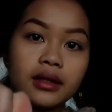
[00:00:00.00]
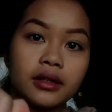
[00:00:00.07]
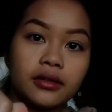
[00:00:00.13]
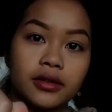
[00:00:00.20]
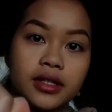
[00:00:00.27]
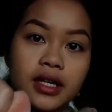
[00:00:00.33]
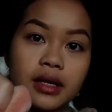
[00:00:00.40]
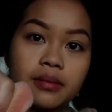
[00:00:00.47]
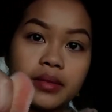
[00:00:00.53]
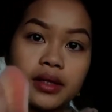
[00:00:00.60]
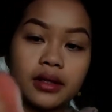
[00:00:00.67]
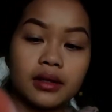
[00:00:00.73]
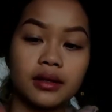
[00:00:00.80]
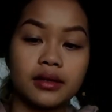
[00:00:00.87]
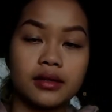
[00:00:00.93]
a little
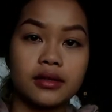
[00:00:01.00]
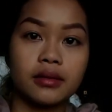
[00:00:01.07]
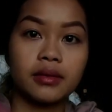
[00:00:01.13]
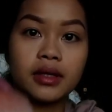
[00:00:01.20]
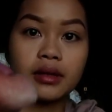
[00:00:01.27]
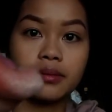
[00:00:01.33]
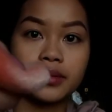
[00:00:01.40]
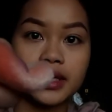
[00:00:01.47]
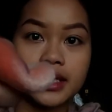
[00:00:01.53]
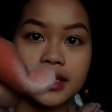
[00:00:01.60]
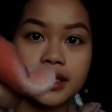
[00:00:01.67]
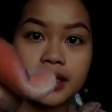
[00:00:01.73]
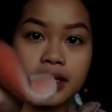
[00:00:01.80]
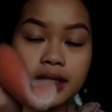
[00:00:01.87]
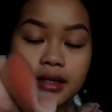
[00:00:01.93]
tapered, so I'm gonna
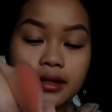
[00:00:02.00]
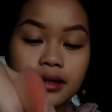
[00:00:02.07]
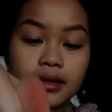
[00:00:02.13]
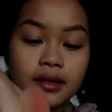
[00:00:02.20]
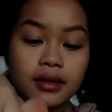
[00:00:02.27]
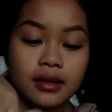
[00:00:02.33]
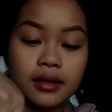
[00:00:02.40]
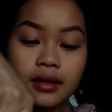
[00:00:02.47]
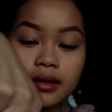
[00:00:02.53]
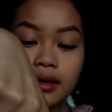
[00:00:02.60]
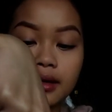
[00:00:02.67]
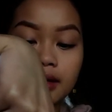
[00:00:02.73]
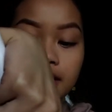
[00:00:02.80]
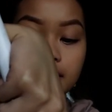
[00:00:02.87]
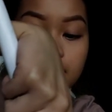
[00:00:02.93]
press it
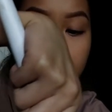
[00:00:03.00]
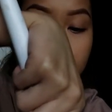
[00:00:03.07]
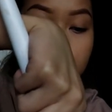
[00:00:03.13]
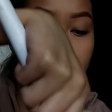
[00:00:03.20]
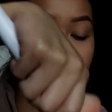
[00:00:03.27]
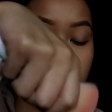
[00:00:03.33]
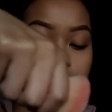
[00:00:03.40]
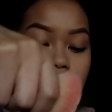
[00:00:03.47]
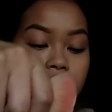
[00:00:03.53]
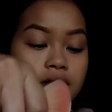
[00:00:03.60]
and then do this.